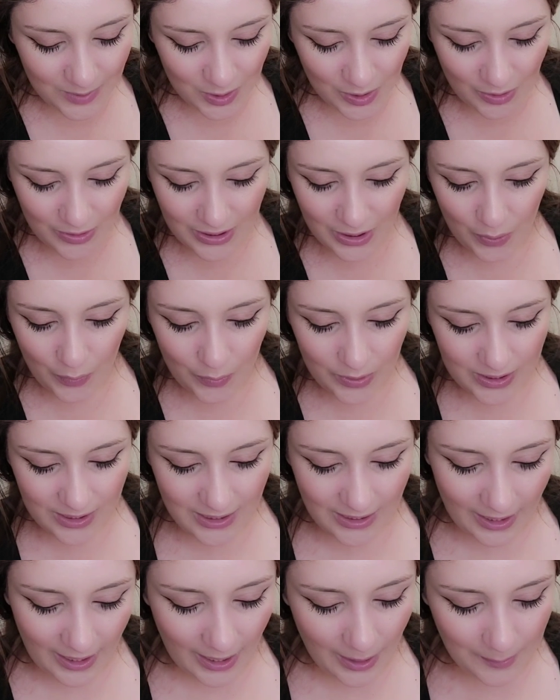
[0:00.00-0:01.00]
I was like, what's
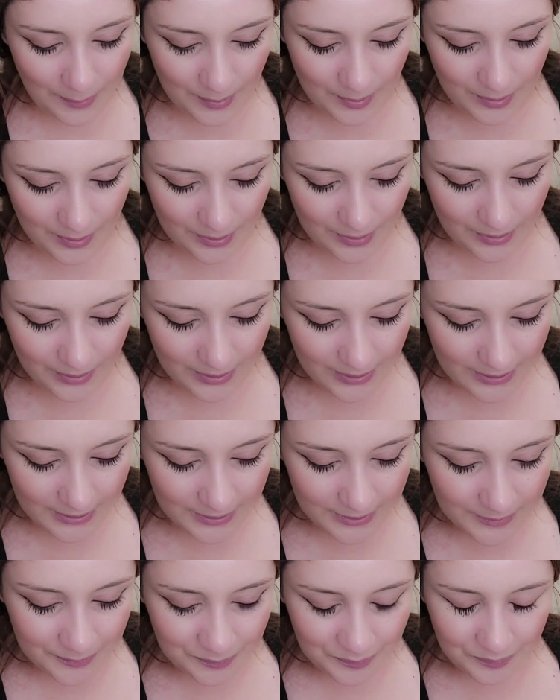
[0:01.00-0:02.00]
gonna happen?
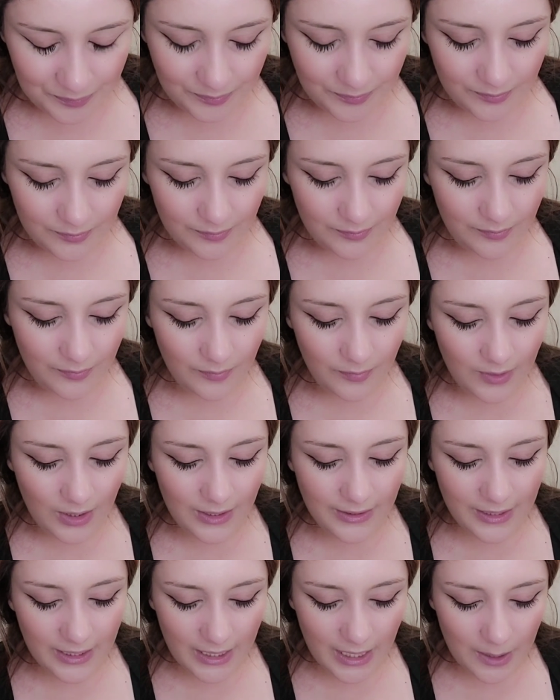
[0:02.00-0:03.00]
And
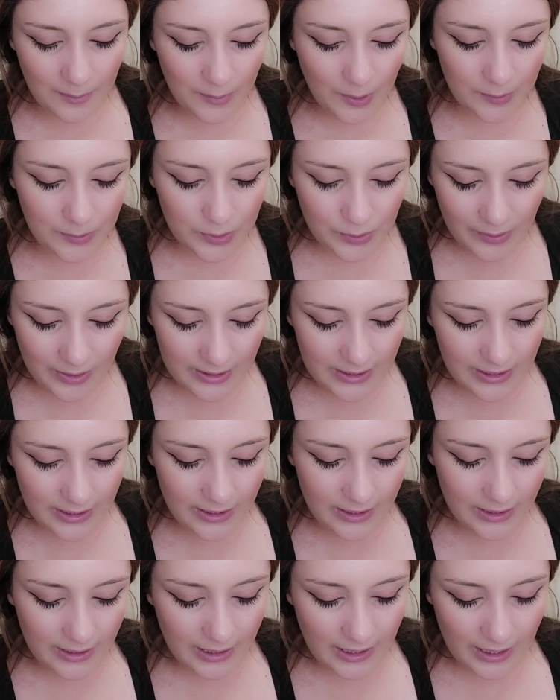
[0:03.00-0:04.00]
they came up to us, and
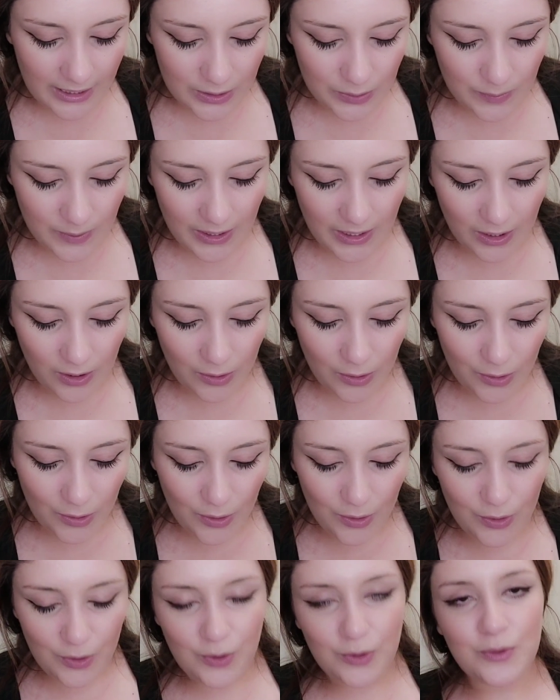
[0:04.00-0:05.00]
the guys were like,
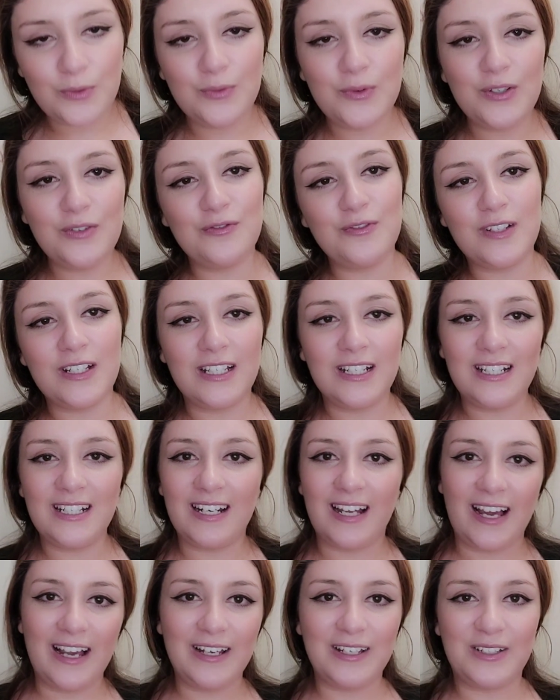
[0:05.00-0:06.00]
"Oh, we really
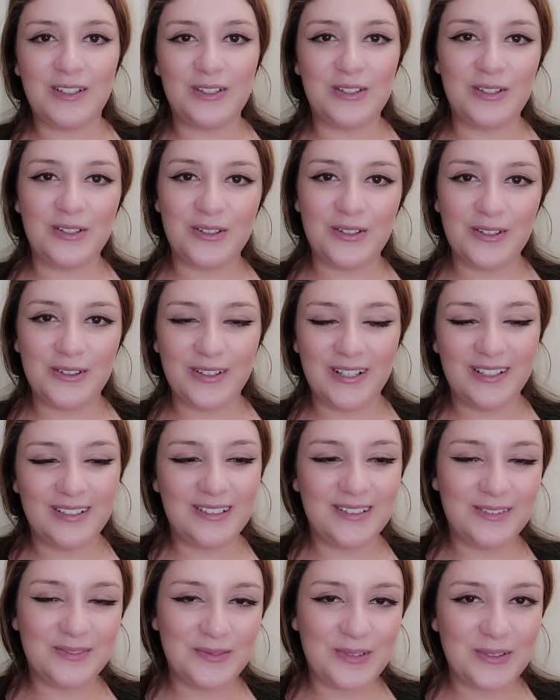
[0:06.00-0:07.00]
like you,
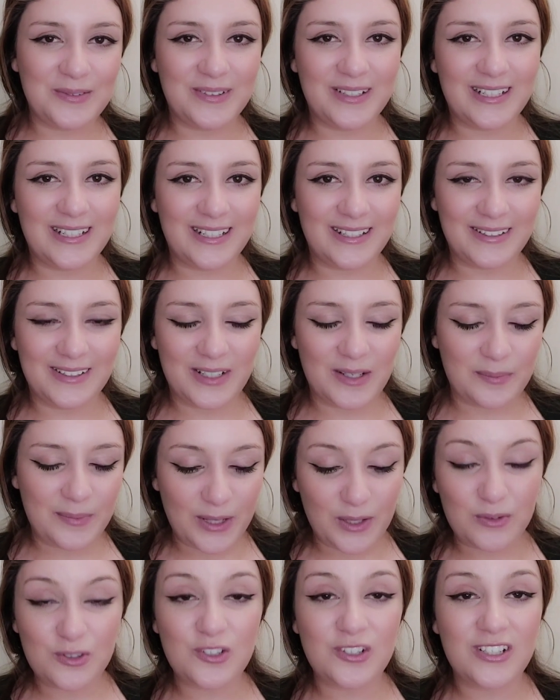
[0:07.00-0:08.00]
and we want to get your number." They were
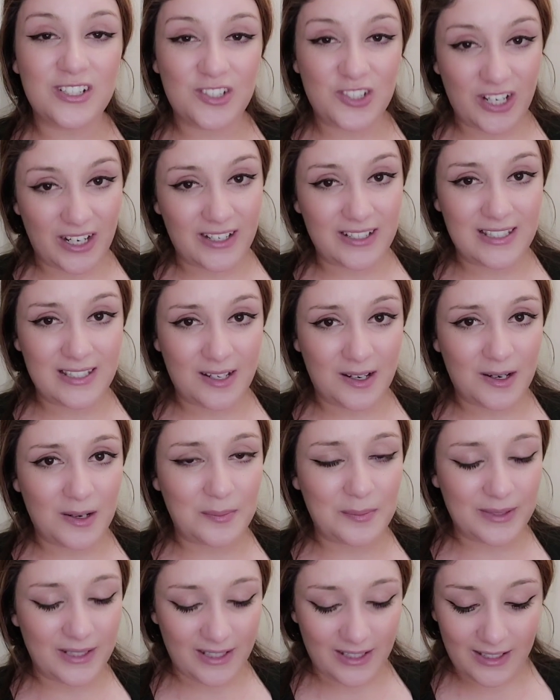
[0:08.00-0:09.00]
trying to chat us up.
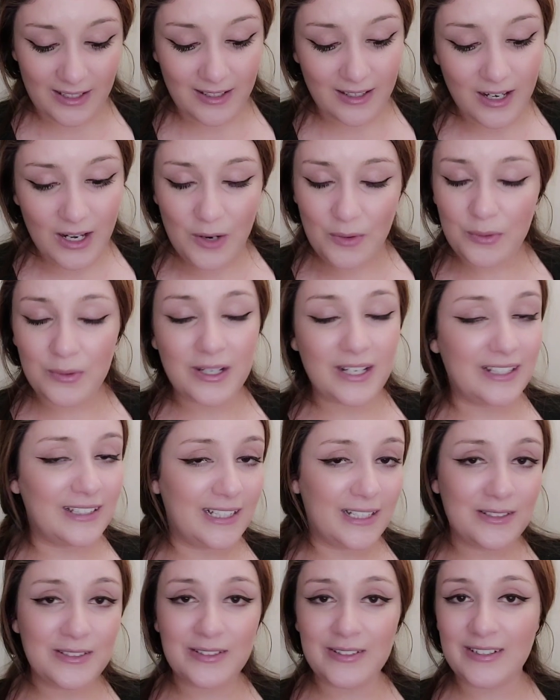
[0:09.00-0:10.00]
Yeah, we were like,
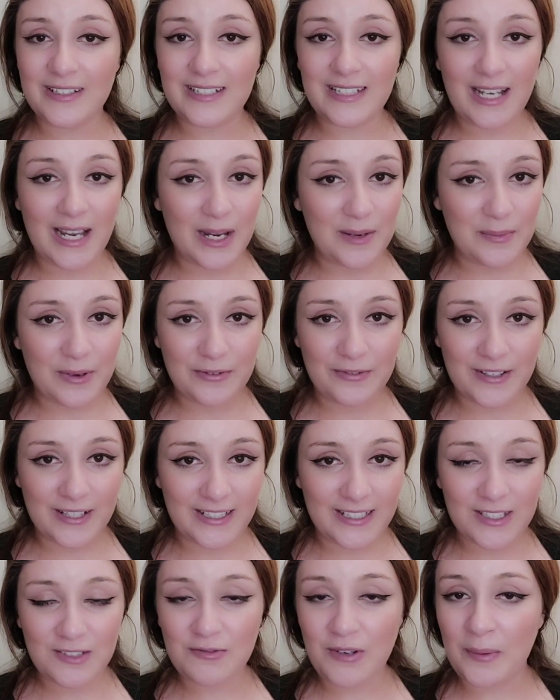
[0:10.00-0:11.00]
"Now's not the time, my friend.
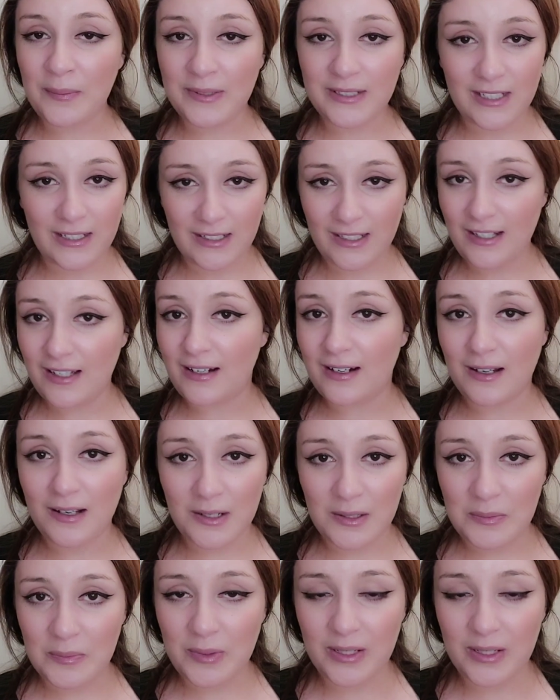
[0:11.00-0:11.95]
It's Ramadan, haram."